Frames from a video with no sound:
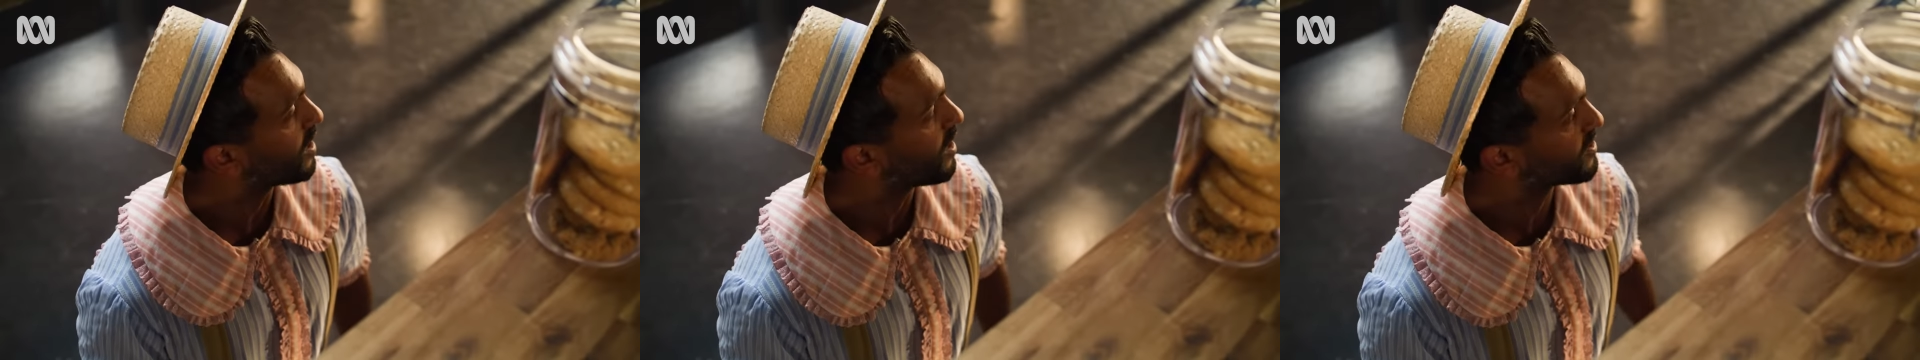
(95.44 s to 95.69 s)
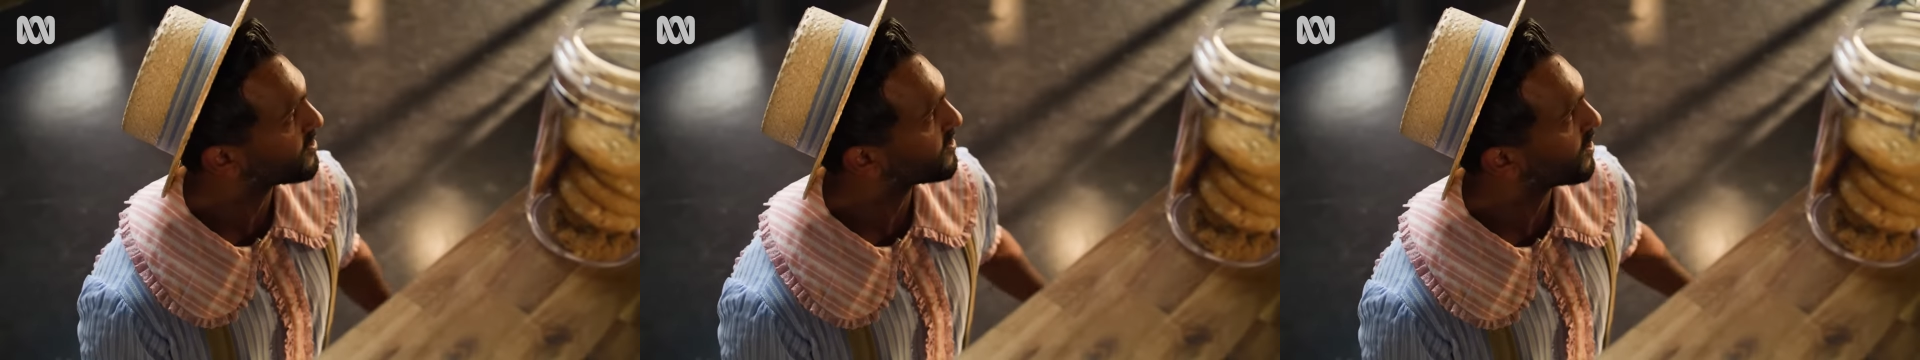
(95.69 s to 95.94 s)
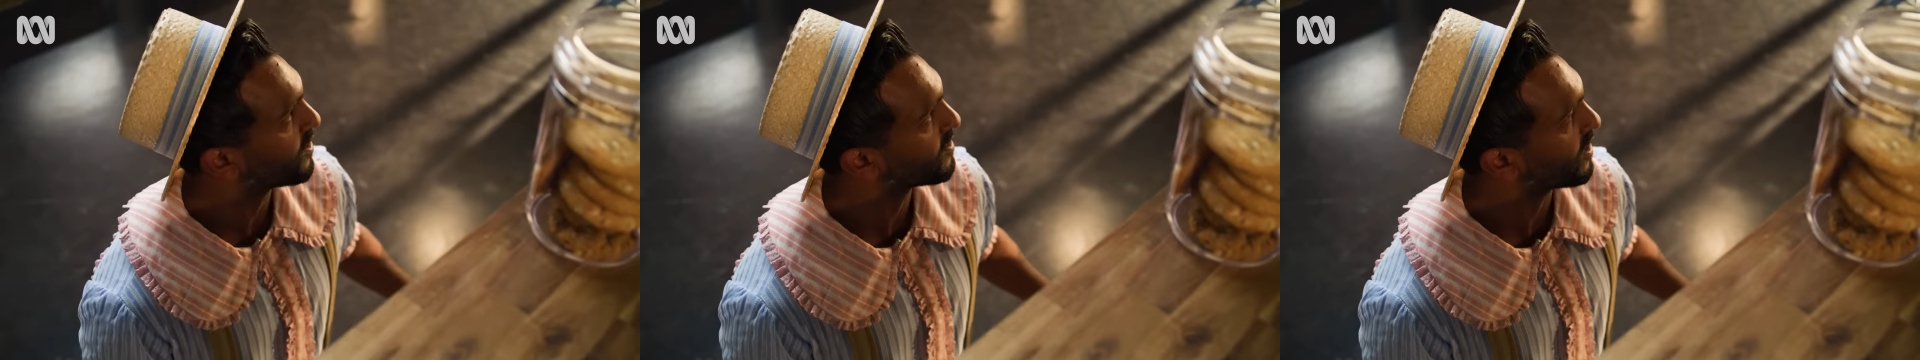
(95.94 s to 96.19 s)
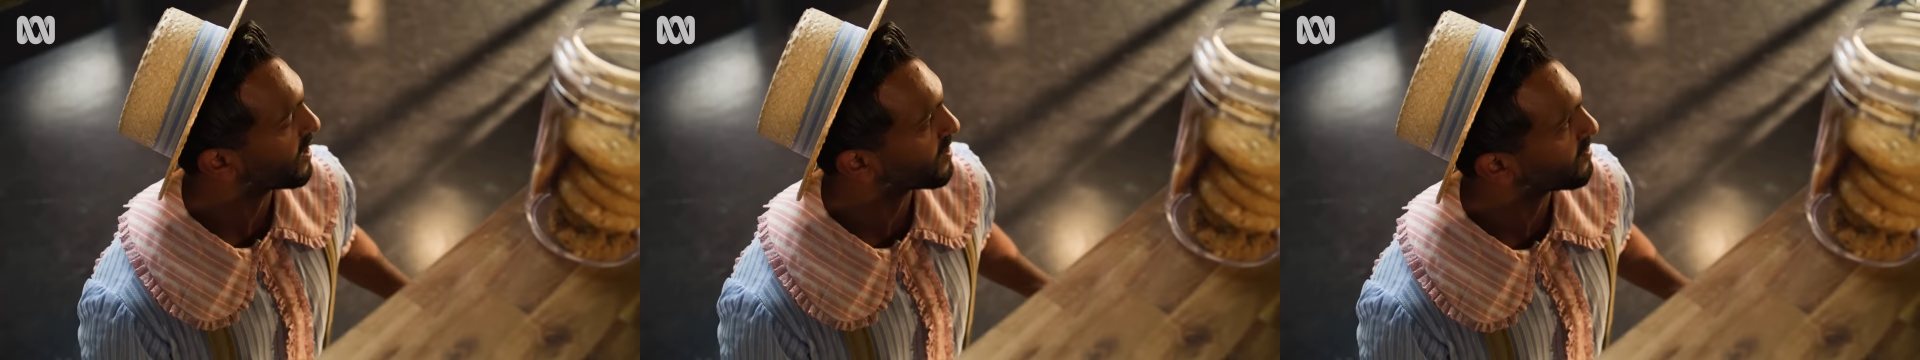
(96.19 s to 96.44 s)
Oh, you go,
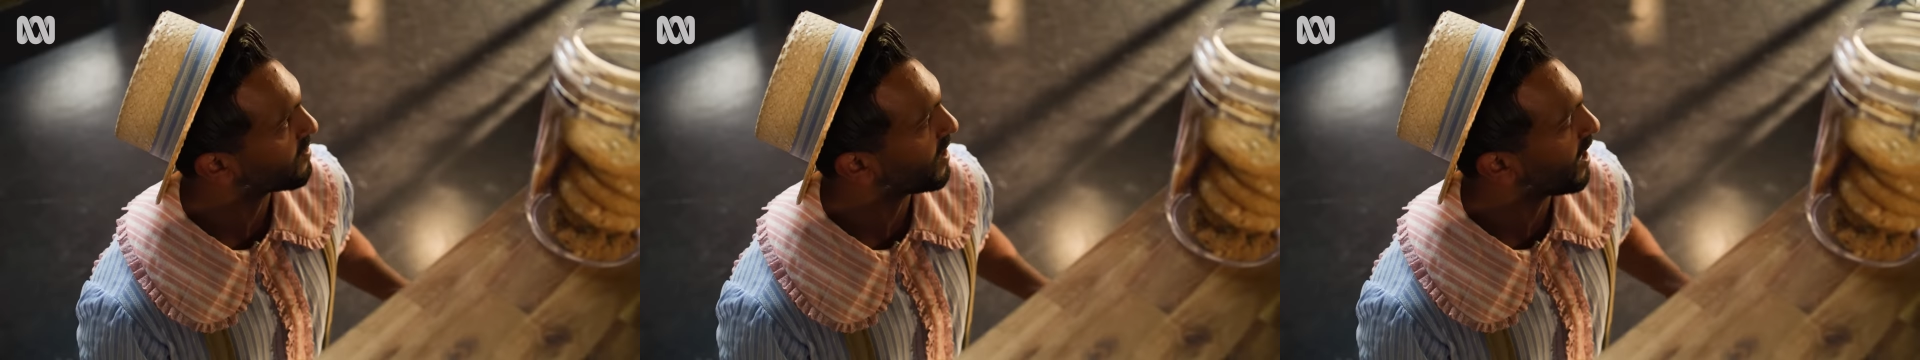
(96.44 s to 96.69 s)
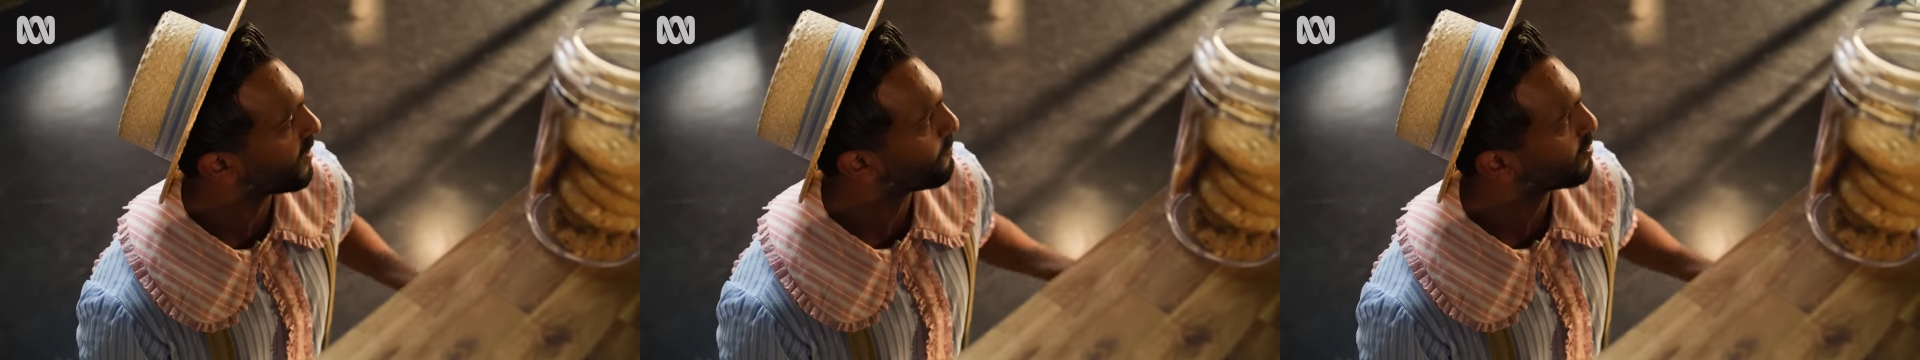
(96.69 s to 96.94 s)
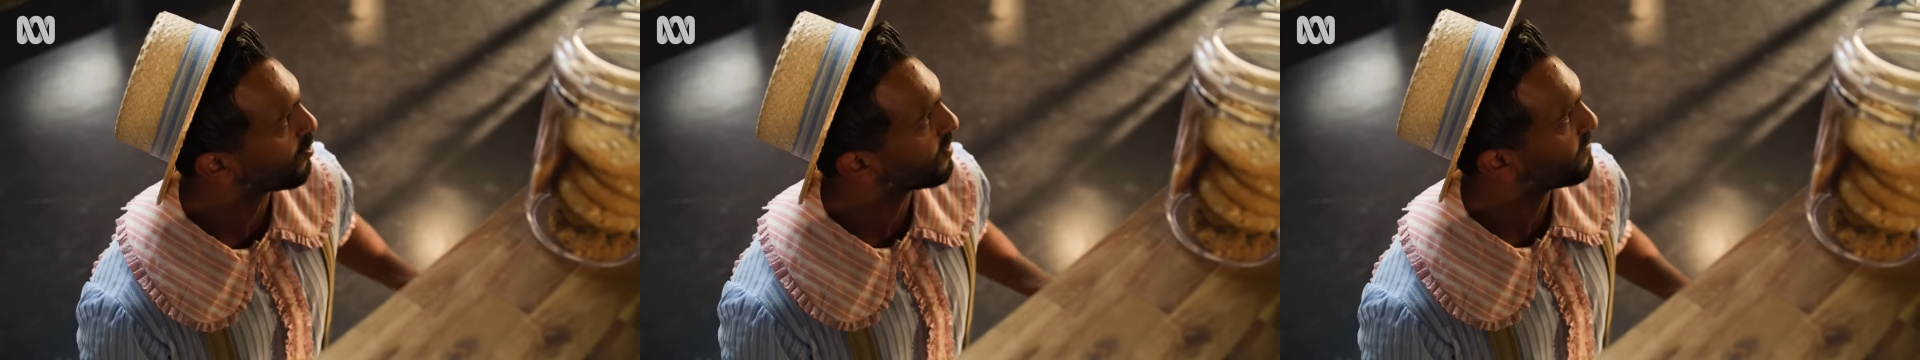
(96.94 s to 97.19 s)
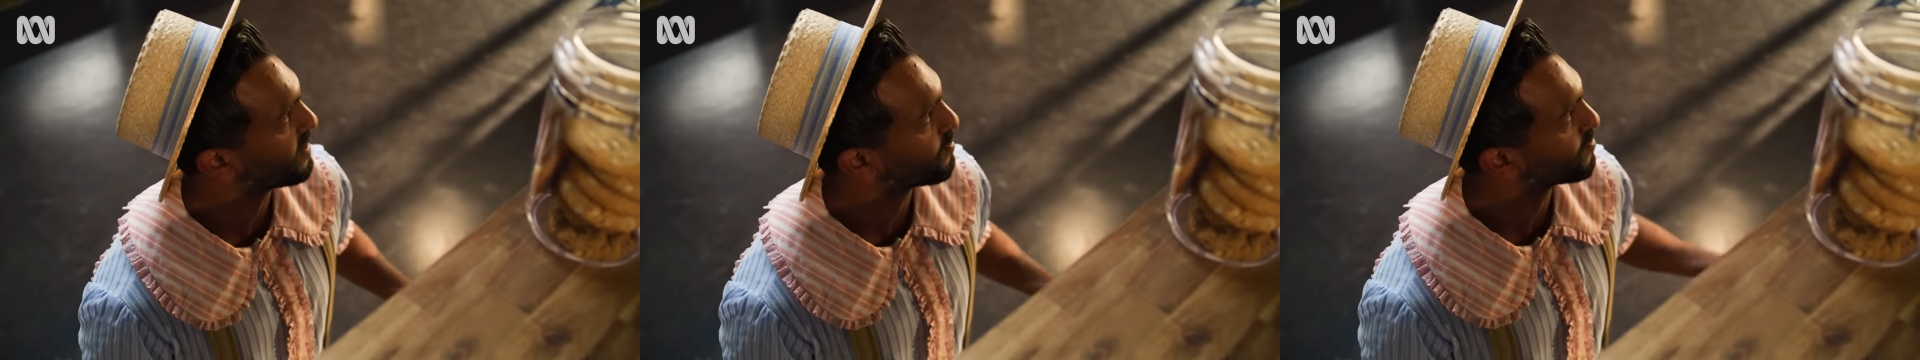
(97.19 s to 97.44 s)
like, I
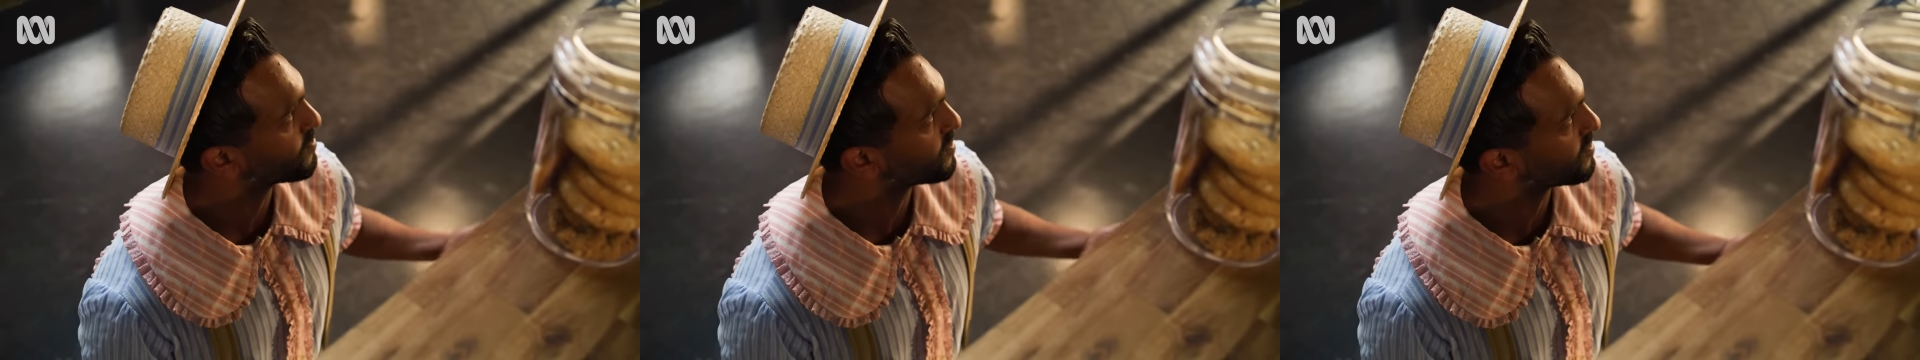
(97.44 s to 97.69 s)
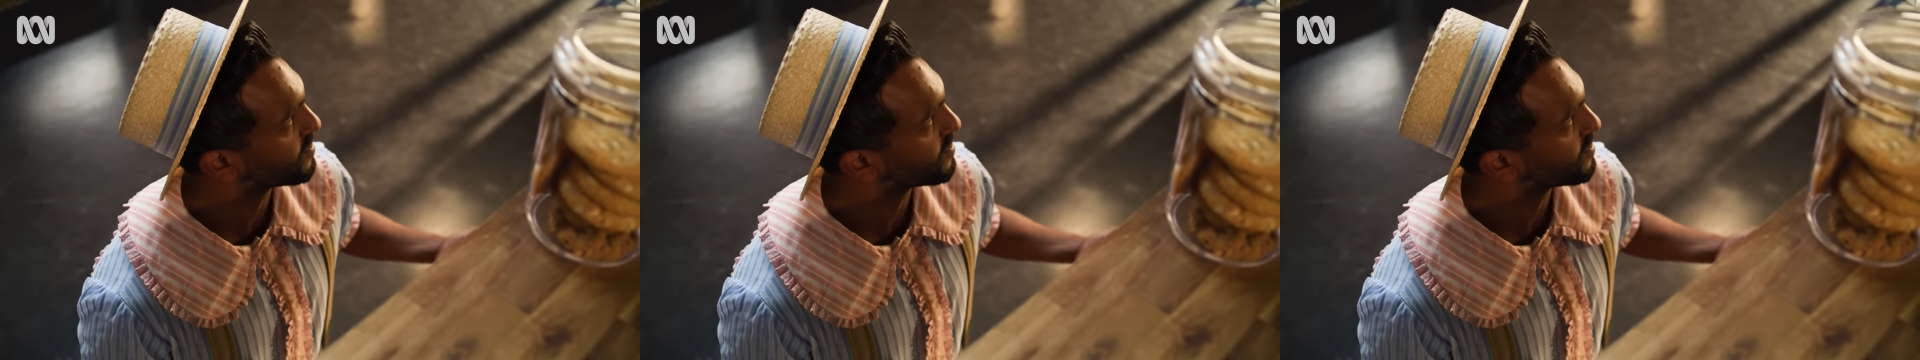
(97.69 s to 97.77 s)
employed people,